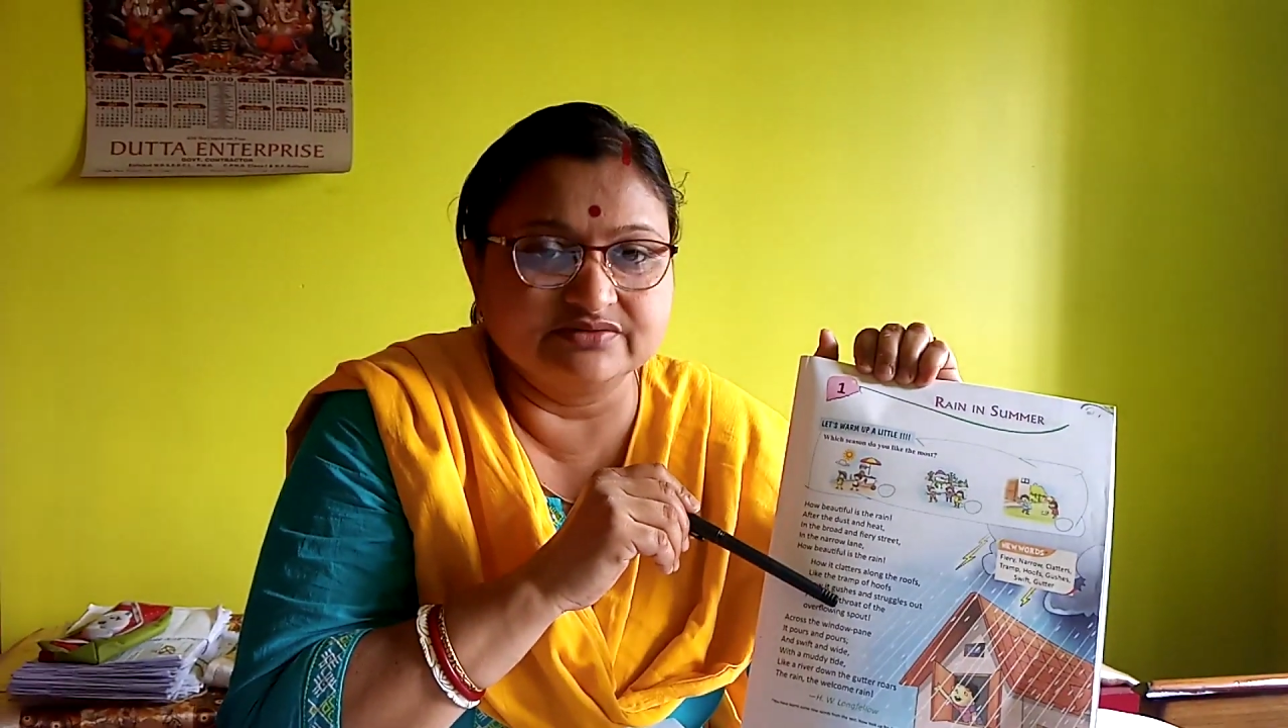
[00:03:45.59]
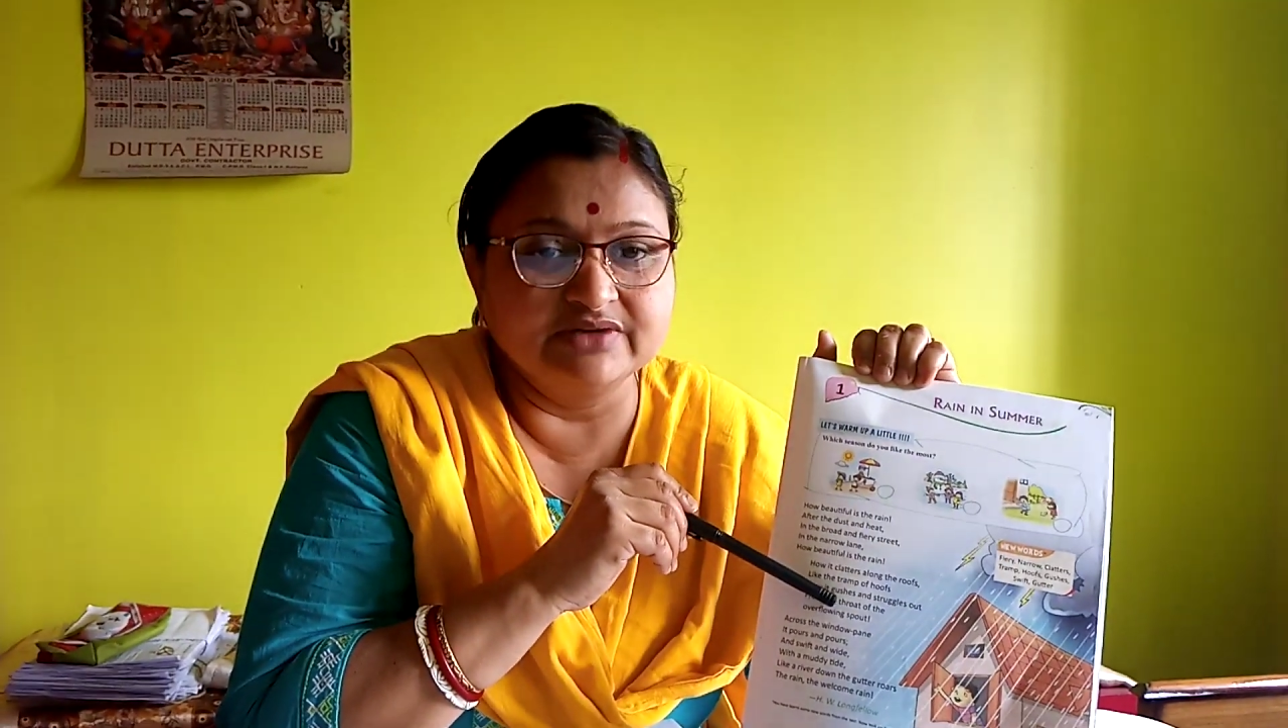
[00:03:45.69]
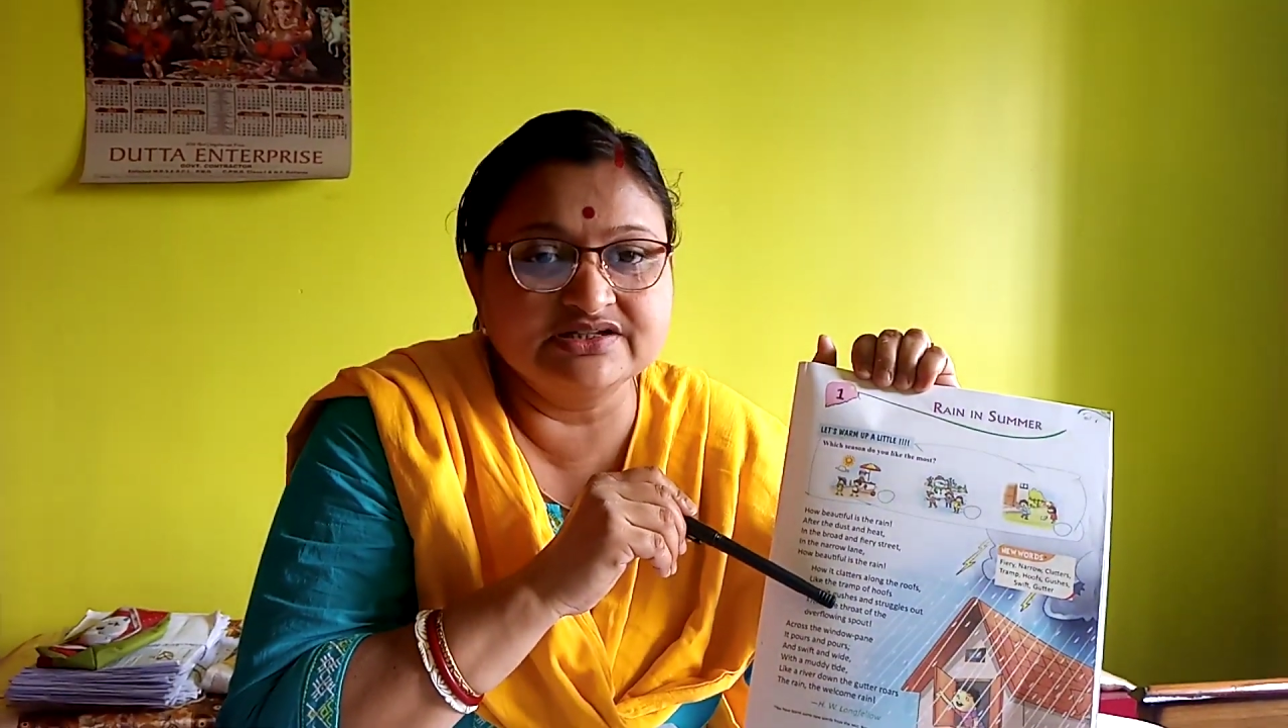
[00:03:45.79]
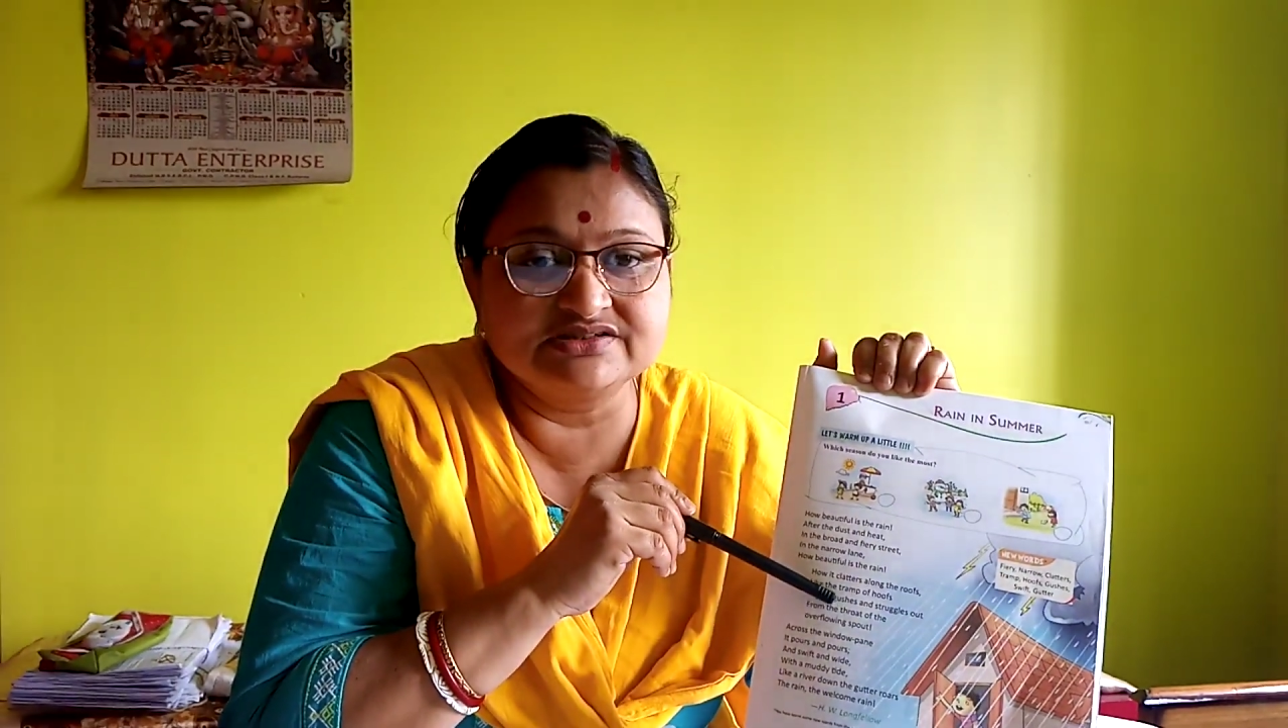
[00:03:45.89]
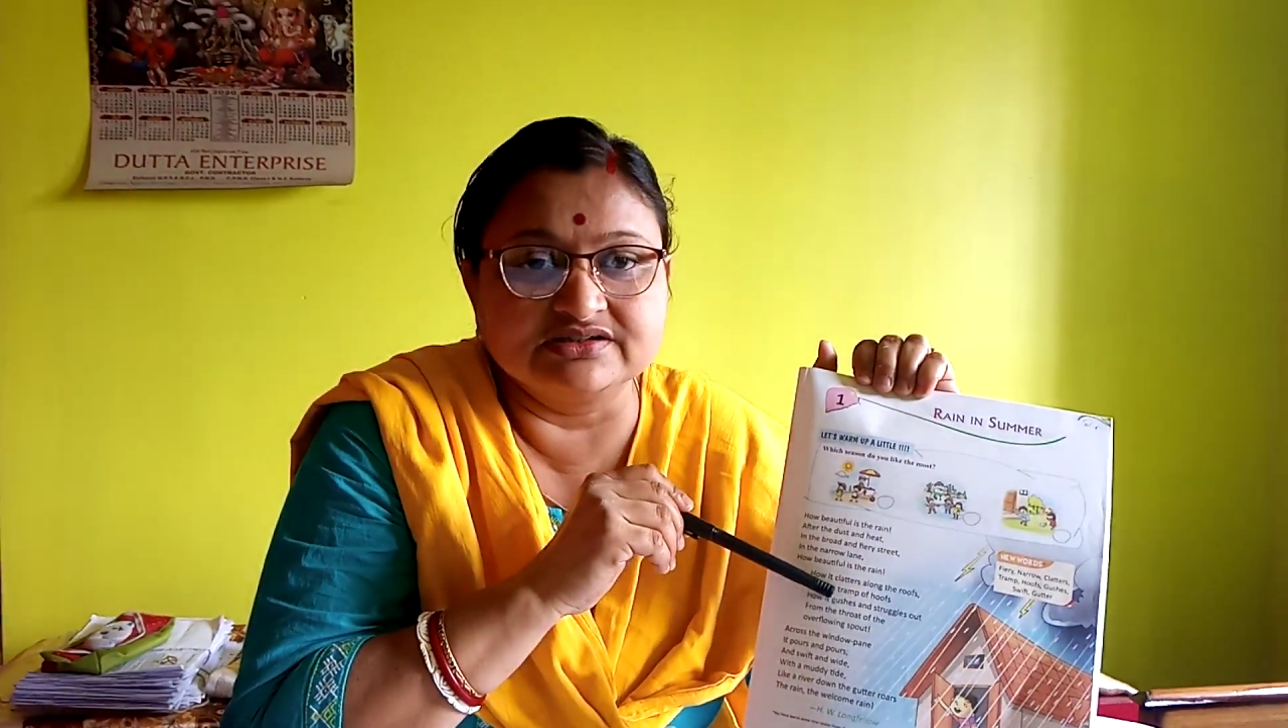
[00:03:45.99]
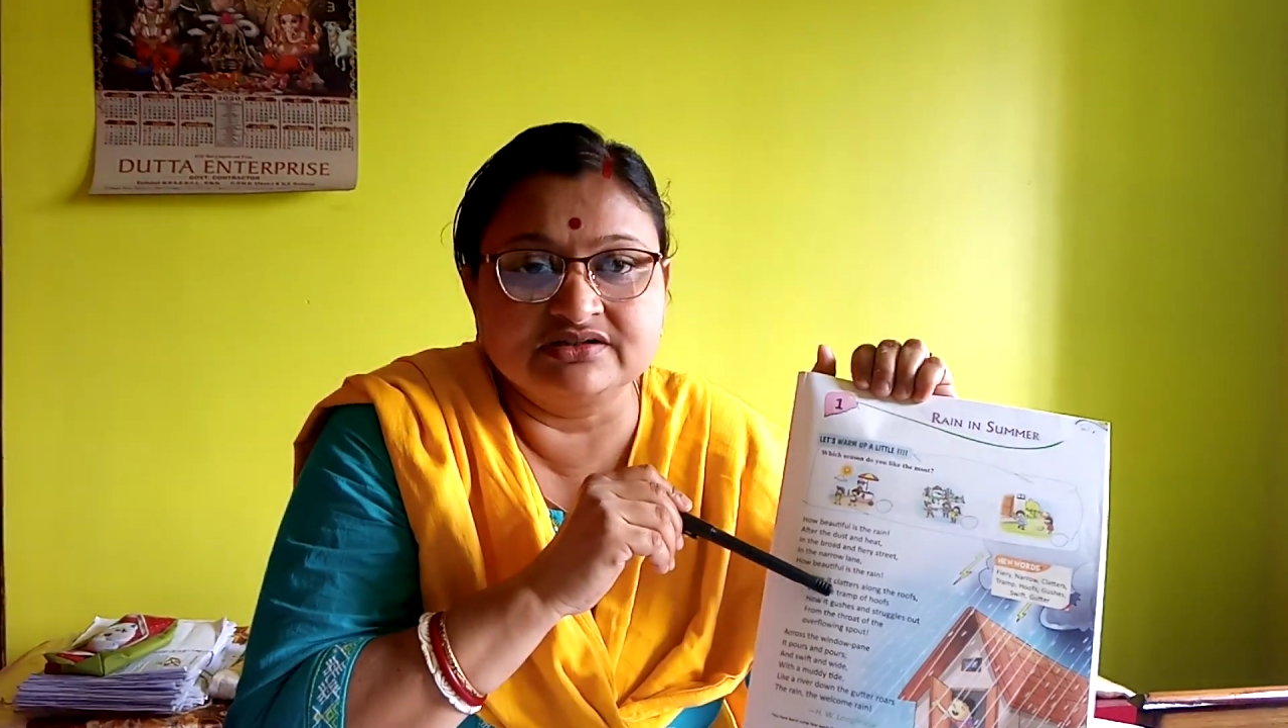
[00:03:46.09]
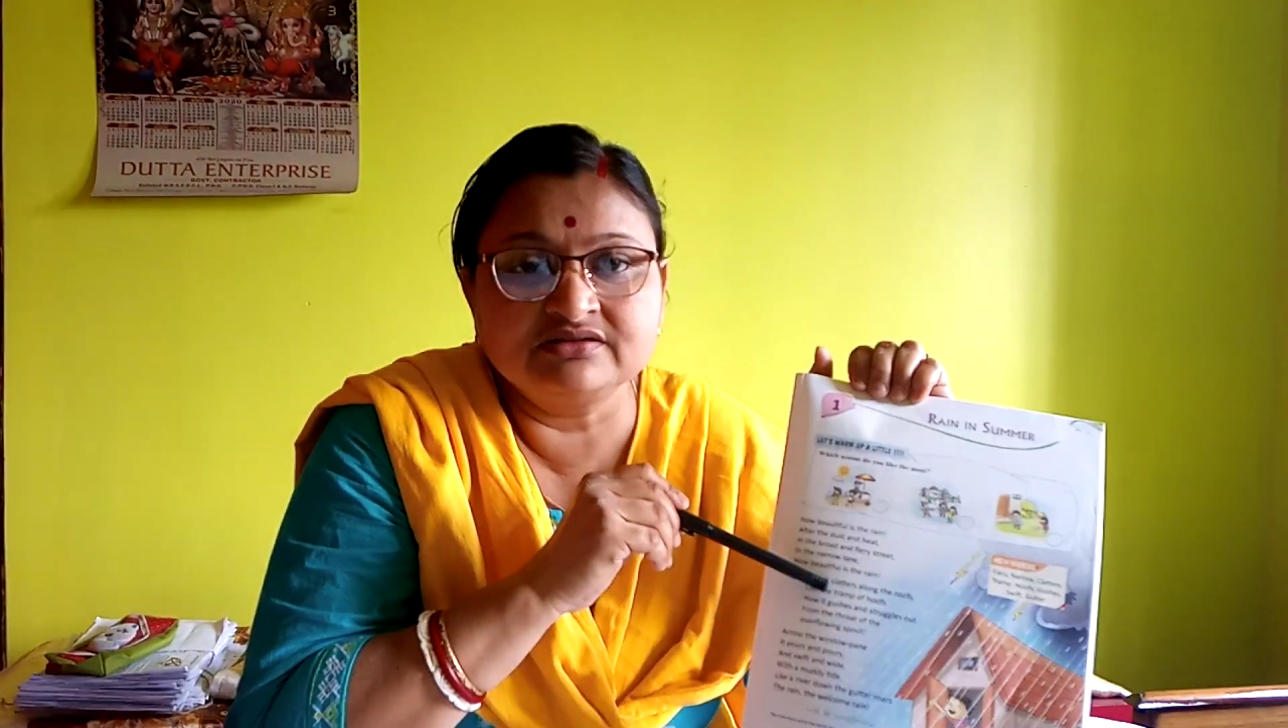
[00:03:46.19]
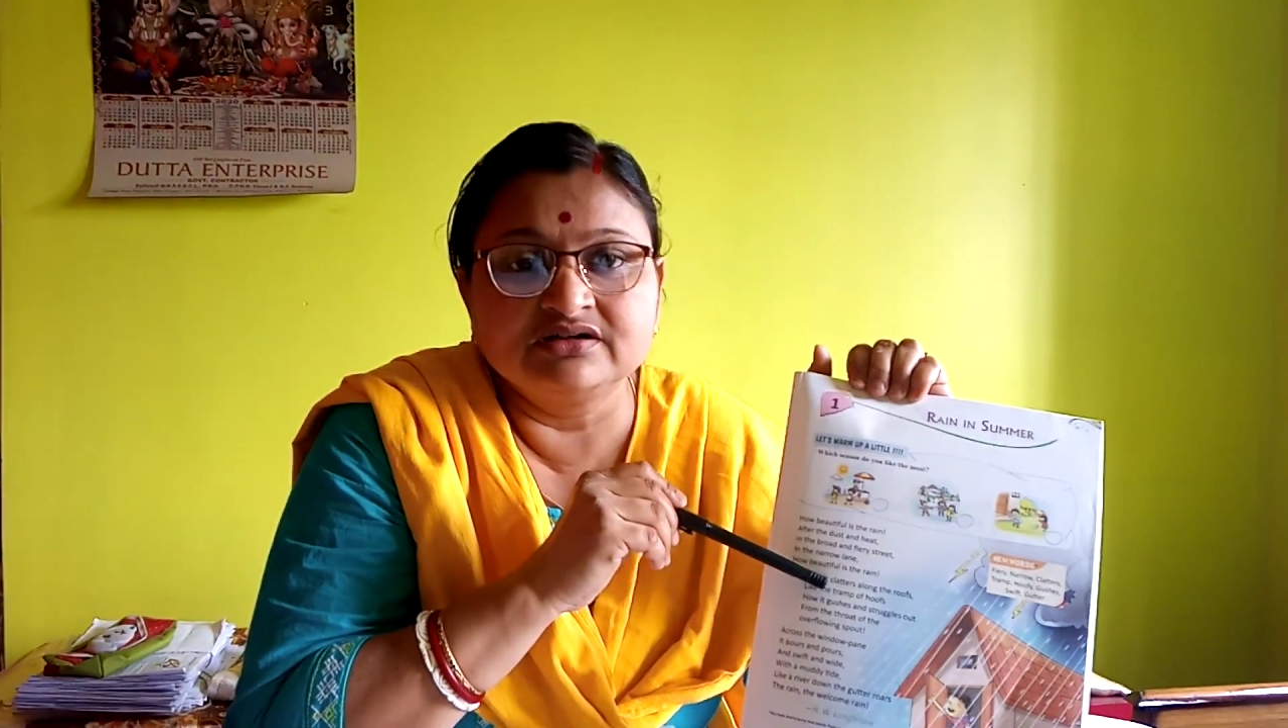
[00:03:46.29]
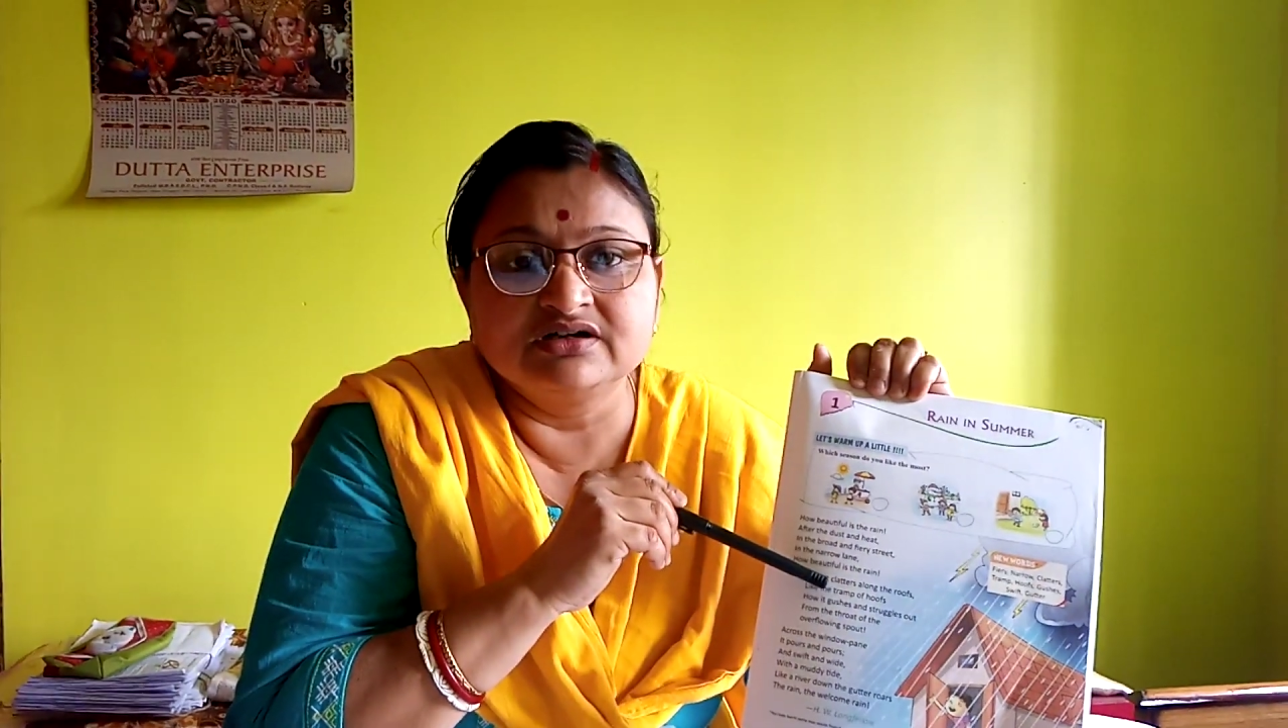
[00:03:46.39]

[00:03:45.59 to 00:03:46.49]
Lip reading: means a